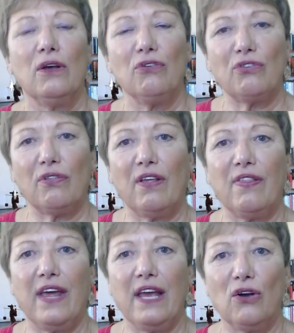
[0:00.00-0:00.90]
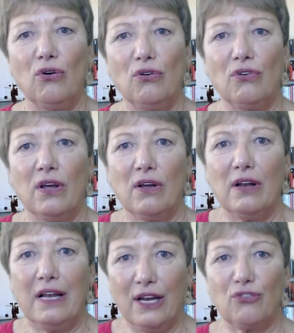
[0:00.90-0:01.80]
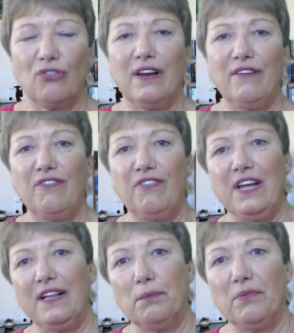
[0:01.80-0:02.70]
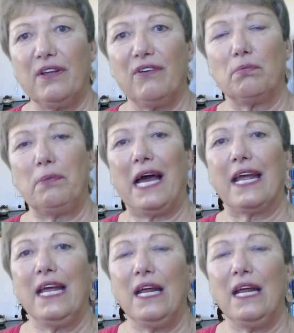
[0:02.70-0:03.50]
so that they could literally feed themselves back